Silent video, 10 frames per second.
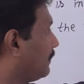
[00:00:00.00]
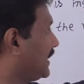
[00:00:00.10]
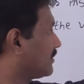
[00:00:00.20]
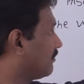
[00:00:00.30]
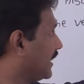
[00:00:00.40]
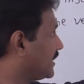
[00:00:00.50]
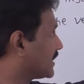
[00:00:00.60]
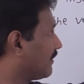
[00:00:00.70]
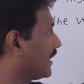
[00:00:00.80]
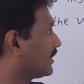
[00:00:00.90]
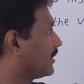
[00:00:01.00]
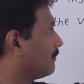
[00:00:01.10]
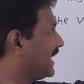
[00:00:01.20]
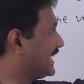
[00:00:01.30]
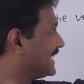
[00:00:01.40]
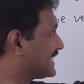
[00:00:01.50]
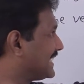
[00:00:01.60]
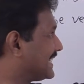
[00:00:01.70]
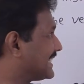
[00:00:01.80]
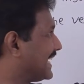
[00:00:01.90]
plus y square minus
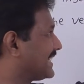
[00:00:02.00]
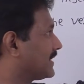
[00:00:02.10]
6x